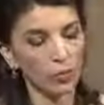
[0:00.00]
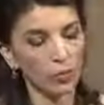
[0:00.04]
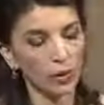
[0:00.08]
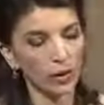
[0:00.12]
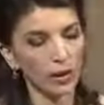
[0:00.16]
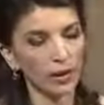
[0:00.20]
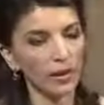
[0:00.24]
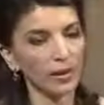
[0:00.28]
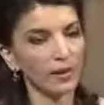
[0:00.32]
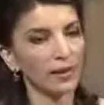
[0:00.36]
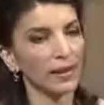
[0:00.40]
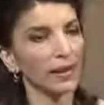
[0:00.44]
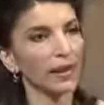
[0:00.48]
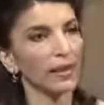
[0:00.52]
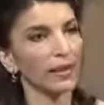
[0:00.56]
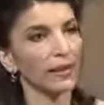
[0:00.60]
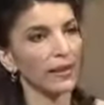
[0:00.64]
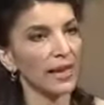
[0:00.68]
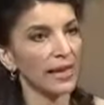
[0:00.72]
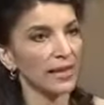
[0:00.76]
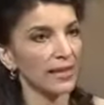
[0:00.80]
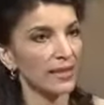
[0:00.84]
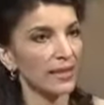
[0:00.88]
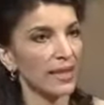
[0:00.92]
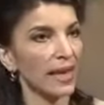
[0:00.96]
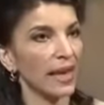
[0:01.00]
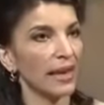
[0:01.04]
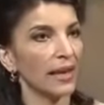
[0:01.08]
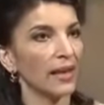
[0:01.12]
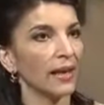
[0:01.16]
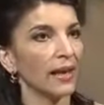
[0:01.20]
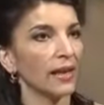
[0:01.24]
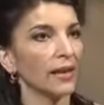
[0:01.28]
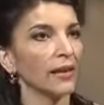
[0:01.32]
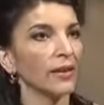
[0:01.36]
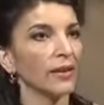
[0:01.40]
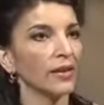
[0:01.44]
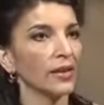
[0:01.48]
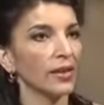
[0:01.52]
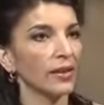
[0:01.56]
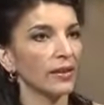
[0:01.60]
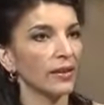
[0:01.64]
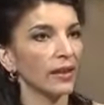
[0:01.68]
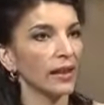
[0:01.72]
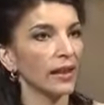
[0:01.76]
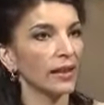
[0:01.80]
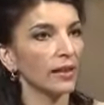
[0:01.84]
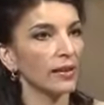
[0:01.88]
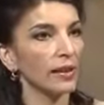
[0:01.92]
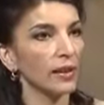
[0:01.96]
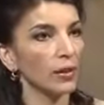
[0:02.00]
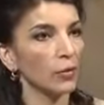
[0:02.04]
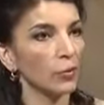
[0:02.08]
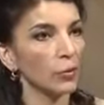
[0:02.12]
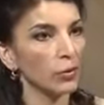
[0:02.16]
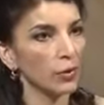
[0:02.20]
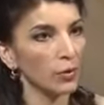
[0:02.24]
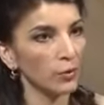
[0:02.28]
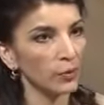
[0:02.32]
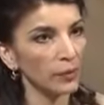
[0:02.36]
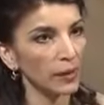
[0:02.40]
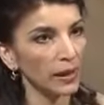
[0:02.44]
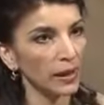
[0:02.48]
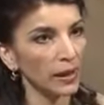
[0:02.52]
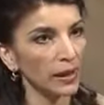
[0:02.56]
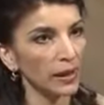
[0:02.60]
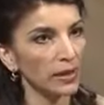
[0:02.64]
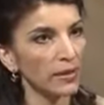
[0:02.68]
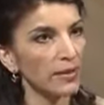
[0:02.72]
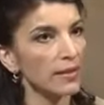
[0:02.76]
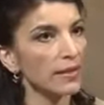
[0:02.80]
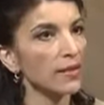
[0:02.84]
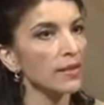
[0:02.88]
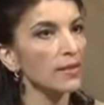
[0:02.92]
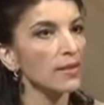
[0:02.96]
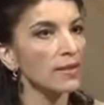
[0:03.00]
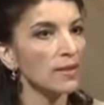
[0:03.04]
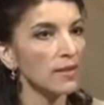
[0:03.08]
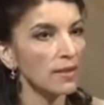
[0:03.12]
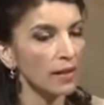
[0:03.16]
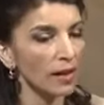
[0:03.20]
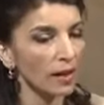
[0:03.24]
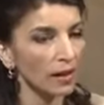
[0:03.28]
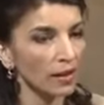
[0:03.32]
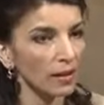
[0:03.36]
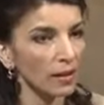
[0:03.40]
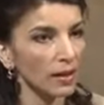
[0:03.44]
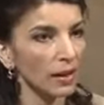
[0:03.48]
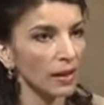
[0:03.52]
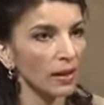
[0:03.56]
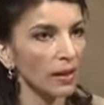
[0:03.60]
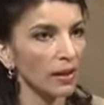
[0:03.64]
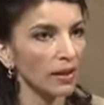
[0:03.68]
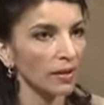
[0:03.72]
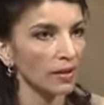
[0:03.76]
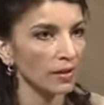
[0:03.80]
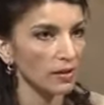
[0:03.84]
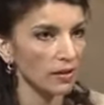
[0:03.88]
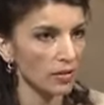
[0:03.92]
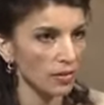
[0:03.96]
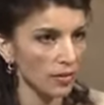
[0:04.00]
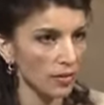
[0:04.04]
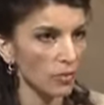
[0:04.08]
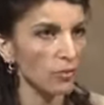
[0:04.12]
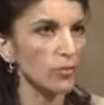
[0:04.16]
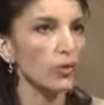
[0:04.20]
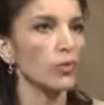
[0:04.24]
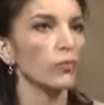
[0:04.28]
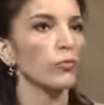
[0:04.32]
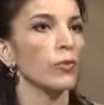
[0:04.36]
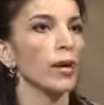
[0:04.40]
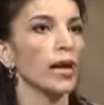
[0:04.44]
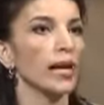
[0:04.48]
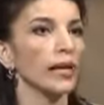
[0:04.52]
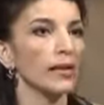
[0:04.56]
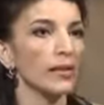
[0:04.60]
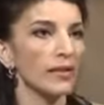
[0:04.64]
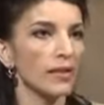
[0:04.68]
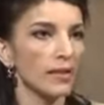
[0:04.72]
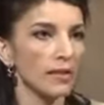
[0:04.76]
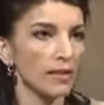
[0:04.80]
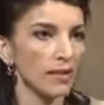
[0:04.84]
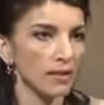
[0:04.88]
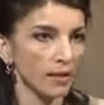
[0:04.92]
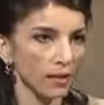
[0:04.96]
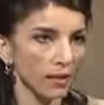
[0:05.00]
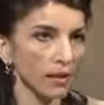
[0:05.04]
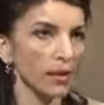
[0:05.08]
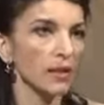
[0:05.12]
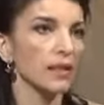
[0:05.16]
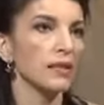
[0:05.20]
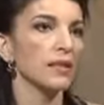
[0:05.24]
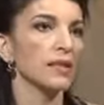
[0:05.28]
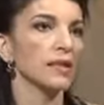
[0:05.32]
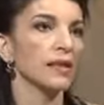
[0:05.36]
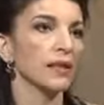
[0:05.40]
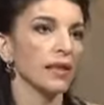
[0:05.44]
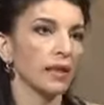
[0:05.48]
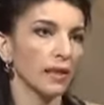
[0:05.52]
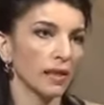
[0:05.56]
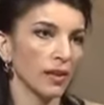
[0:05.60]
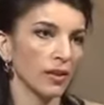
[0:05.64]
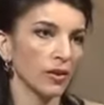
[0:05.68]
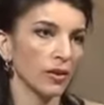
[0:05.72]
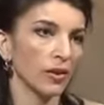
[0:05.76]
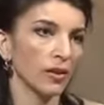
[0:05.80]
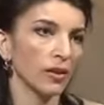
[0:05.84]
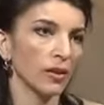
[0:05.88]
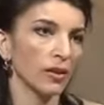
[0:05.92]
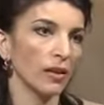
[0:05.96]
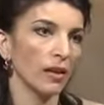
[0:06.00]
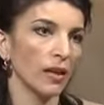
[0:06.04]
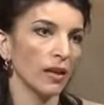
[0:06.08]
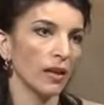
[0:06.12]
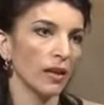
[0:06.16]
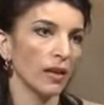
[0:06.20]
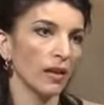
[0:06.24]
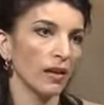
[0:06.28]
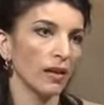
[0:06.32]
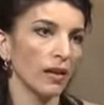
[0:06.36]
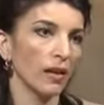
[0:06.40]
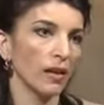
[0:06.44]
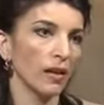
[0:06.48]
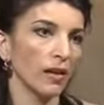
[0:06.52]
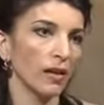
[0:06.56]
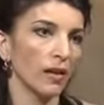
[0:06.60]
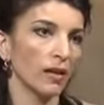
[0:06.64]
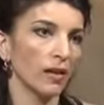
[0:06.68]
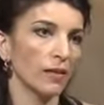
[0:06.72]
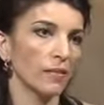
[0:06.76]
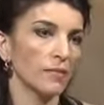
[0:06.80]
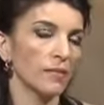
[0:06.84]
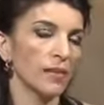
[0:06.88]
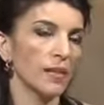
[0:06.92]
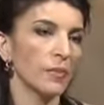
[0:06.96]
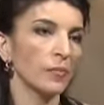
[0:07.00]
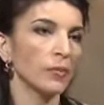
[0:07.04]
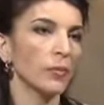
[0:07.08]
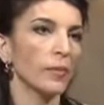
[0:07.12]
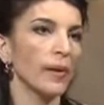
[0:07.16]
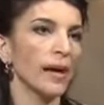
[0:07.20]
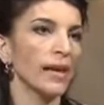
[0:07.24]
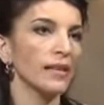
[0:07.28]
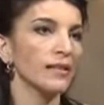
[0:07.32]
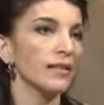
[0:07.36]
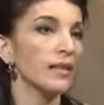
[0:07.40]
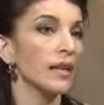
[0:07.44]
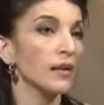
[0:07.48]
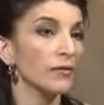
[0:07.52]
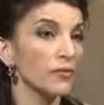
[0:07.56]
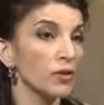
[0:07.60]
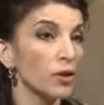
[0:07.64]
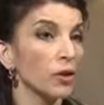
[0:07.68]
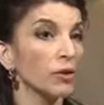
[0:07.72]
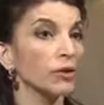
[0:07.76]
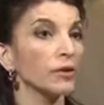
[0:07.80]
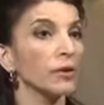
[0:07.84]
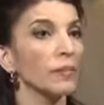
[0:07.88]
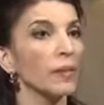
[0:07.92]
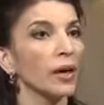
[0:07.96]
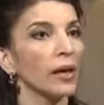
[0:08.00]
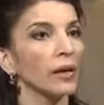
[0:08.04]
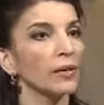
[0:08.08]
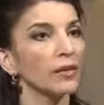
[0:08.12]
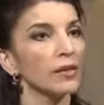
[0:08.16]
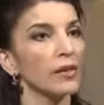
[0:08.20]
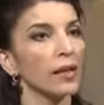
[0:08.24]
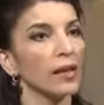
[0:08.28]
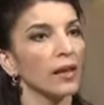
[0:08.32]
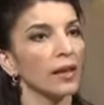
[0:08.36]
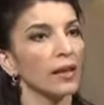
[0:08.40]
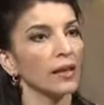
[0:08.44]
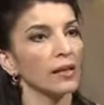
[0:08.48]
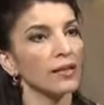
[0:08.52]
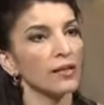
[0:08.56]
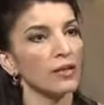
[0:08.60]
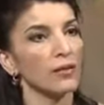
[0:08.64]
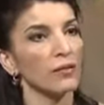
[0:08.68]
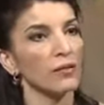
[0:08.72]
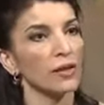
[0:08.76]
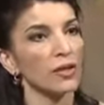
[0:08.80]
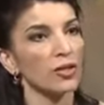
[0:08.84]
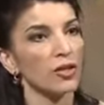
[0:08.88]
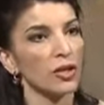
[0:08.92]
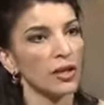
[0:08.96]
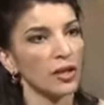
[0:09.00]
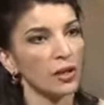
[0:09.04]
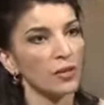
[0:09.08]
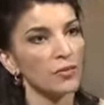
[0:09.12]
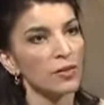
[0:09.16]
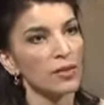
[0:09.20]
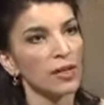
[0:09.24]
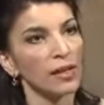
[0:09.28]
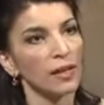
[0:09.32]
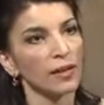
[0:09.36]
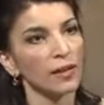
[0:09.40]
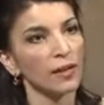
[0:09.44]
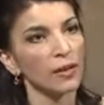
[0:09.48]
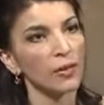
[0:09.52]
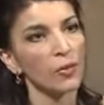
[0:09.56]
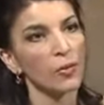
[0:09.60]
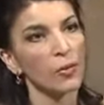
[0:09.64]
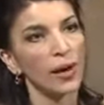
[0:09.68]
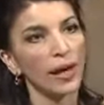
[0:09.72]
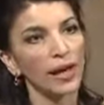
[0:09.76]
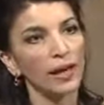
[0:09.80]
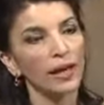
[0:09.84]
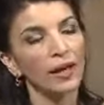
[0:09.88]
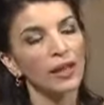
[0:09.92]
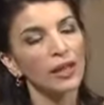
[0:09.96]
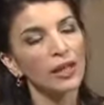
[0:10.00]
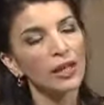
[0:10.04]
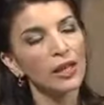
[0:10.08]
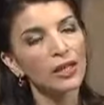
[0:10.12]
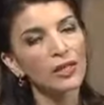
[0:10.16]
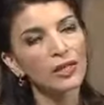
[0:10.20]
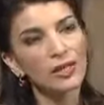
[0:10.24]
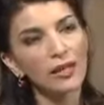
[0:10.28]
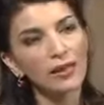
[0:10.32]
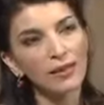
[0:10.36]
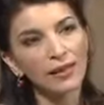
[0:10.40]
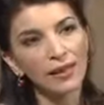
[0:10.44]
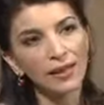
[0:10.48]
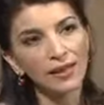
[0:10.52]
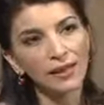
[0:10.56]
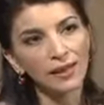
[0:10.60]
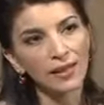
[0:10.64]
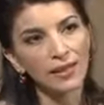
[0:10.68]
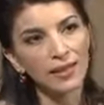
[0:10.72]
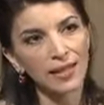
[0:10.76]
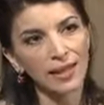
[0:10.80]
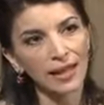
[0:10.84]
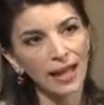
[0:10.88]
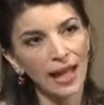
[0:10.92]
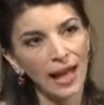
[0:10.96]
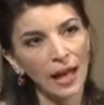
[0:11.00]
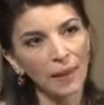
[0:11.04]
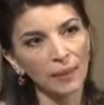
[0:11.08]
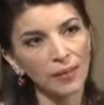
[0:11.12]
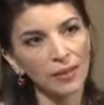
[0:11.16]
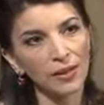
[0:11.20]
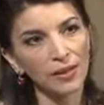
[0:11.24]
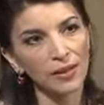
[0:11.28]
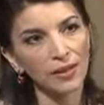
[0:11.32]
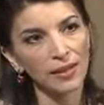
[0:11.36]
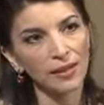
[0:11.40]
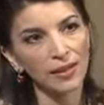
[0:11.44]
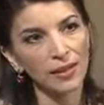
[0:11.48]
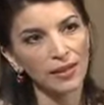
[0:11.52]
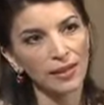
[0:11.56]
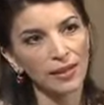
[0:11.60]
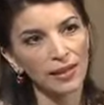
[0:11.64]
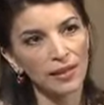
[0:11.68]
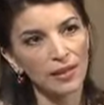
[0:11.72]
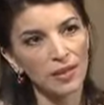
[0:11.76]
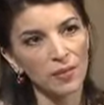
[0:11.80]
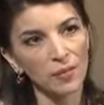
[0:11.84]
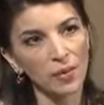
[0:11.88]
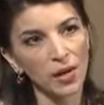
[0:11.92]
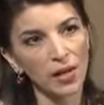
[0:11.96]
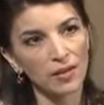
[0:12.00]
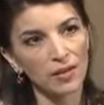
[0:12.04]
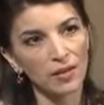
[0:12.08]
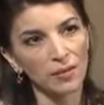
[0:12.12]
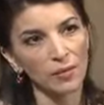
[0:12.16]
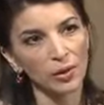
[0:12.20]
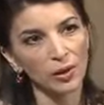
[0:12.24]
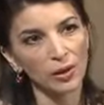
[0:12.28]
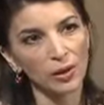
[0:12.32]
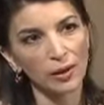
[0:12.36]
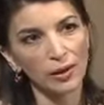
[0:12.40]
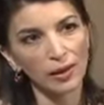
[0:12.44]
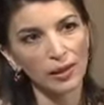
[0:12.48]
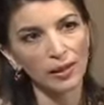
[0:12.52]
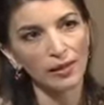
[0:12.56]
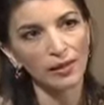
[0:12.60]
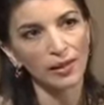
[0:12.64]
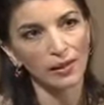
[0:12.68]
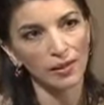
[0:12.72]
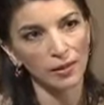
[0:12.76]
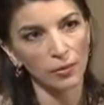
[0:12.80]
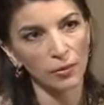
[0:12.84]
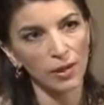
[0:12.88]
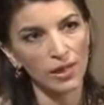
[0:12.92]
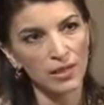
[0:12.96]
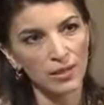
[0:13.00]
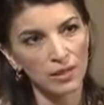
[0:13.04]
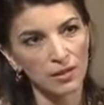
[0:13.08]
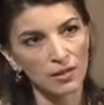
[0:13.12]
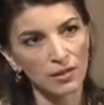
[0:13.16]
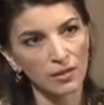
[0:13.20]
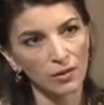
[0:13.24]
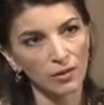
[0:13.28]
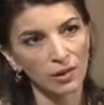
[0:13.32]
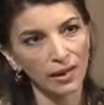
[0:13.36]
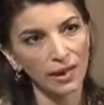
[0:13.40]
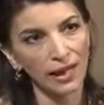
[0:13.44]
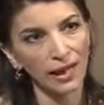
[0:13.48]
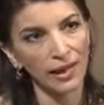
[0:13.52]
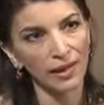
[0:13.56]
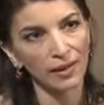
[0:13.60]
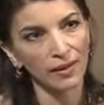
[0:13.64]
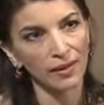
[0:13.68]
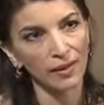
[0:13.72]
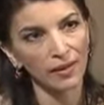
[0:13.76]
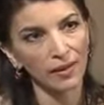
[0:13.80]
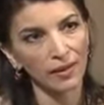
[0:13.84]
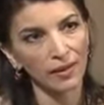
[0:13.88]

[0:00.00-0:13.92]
Where do you think that's headed? Do you think there will be, since Susan Rice, Clinton, and other diplomats have talked about intervention outside the UN, do you think that's going to happen? Do you think that's a possibility that the West is looking at?